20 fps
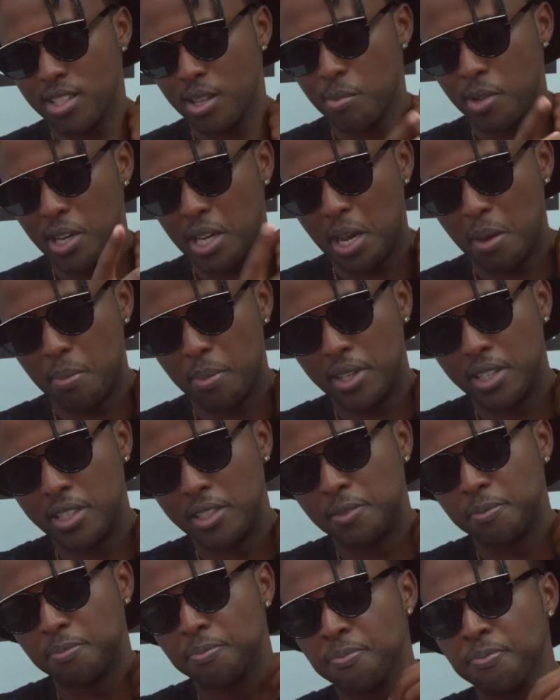somewhere in Upper
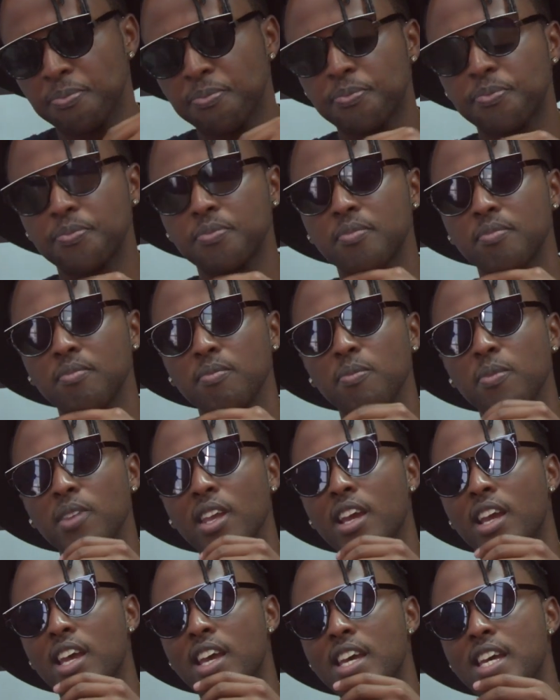Hill.
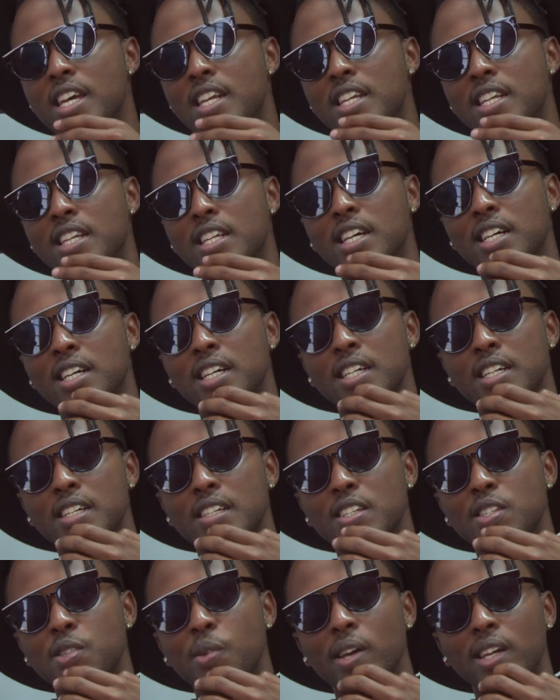And
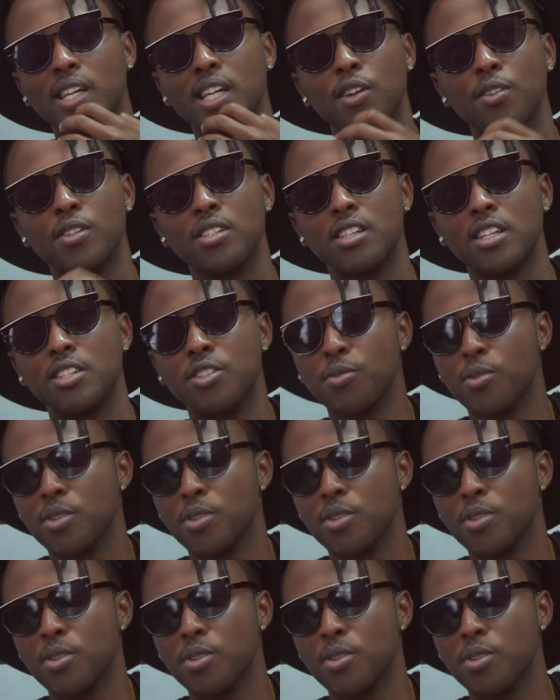so I get on stage.